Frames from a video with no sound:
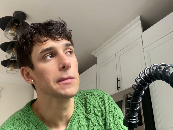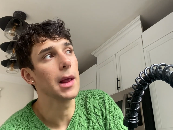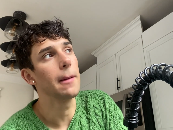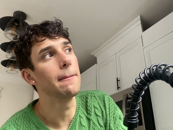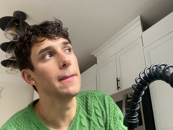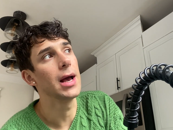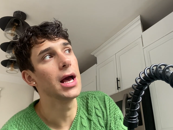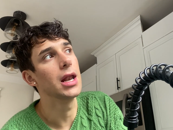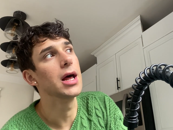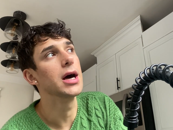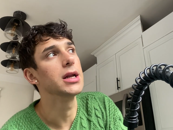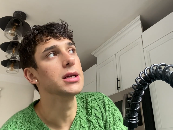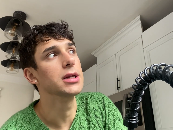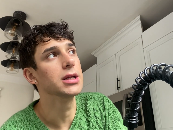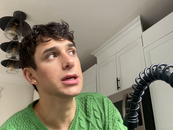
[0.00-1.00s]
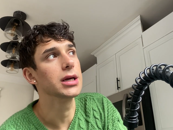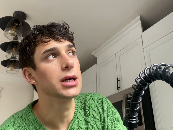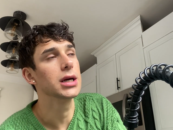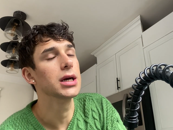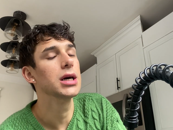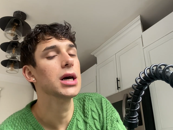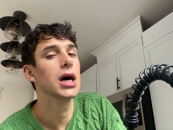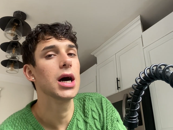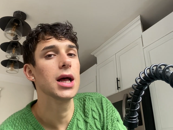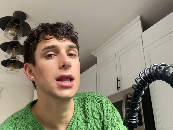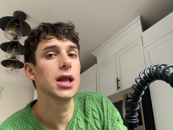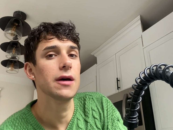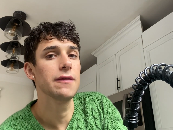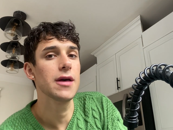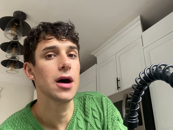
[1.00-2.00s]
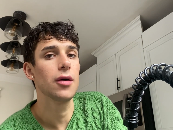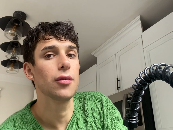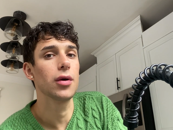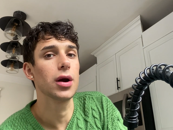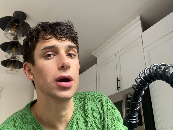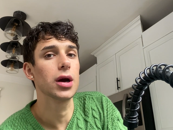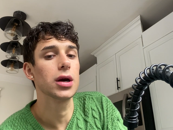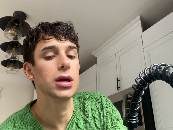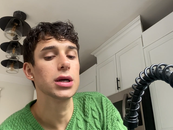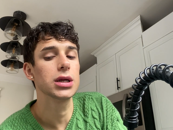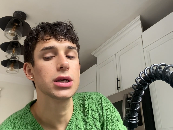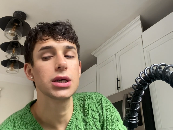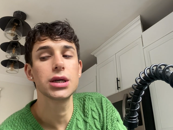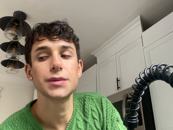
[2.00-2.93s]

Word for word: Manhandling. I love that word.